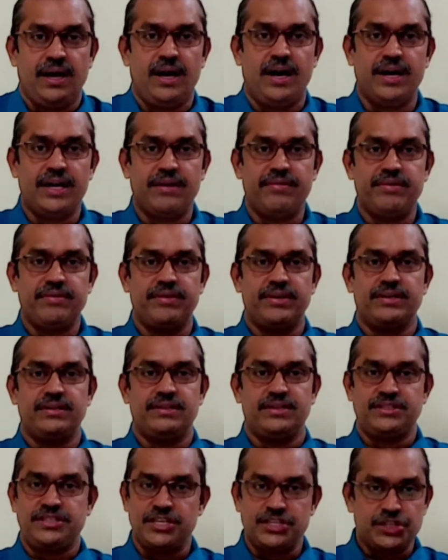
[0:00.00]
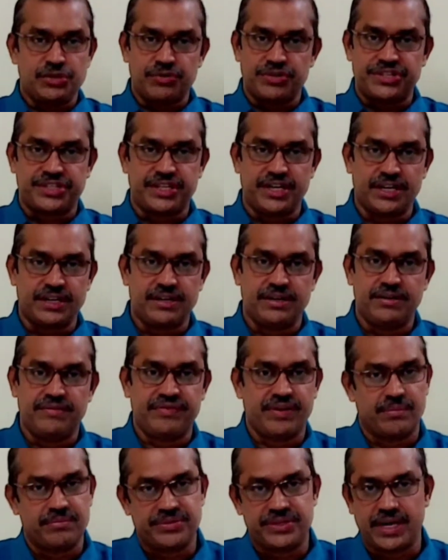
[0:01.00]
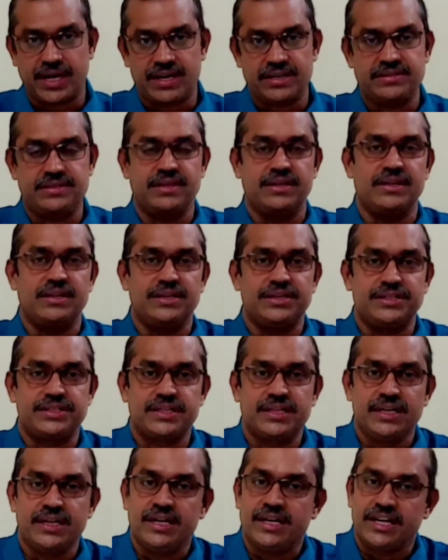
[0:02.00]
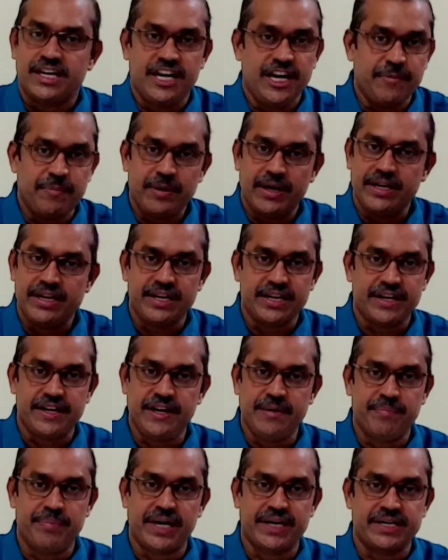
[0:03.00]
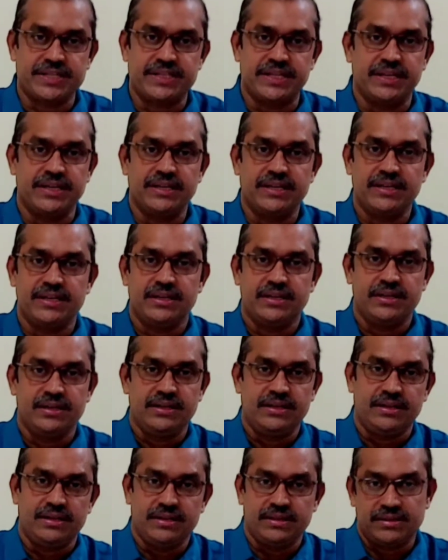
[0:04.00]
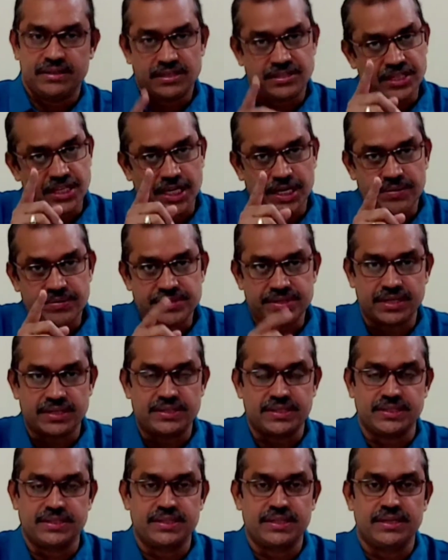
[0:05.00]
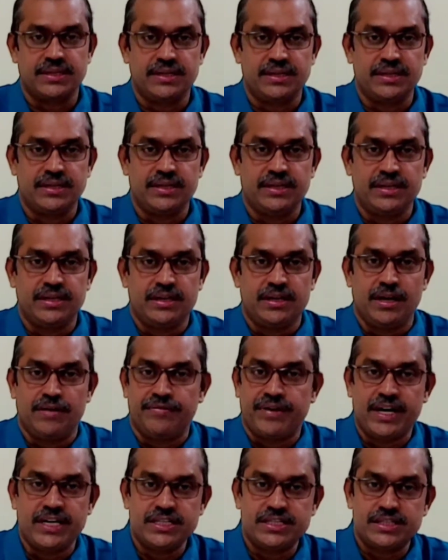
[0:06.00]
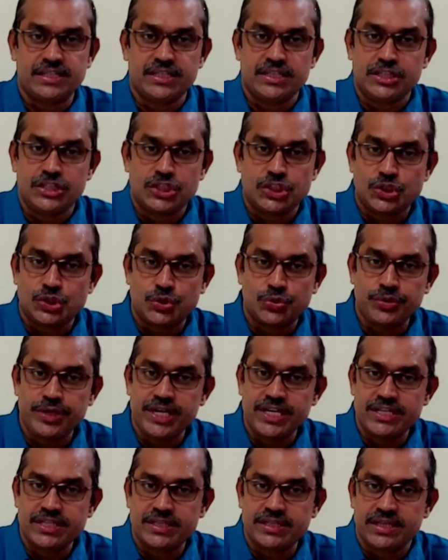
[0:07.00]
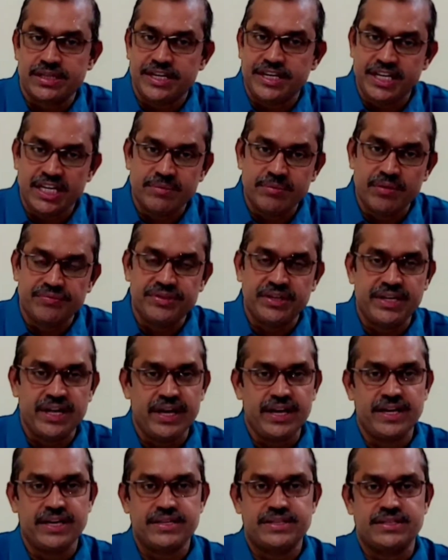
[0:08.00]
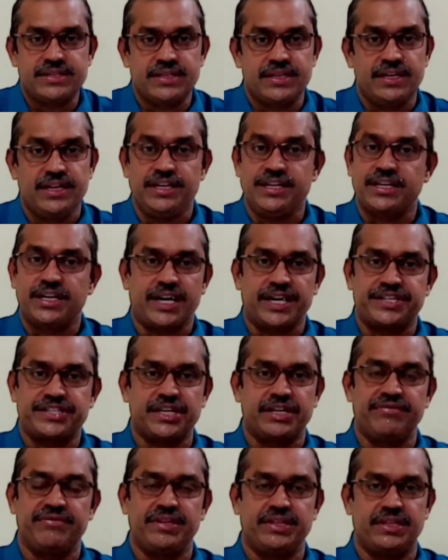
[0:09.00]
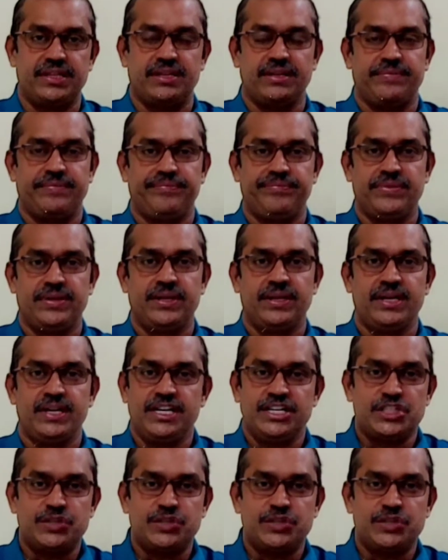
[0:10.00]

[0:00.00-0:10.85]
Hi everyone, this is your Shekhar from SEKHAR'S English. Keep learning, keep practicing. The secret of success. Friends, today's idiom of the day is in connection with.